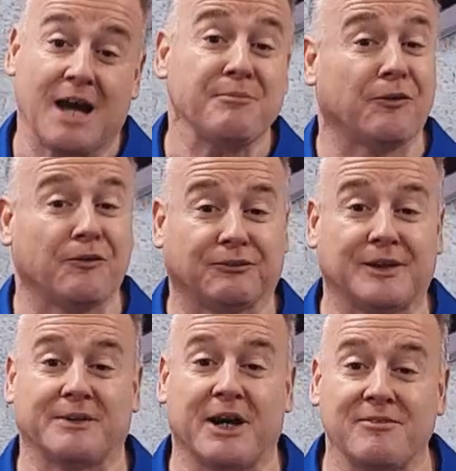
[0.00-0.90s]
up or
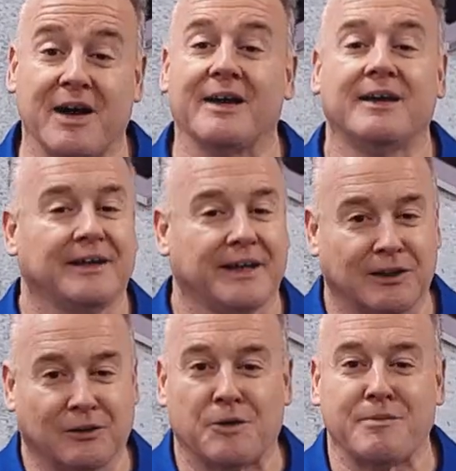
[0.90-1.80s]
flipped over,
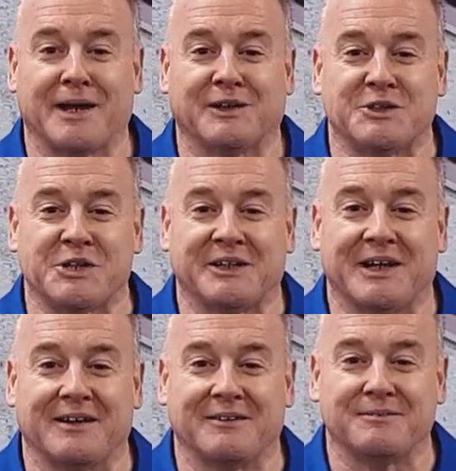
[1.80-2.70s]
it'll automatically shut down.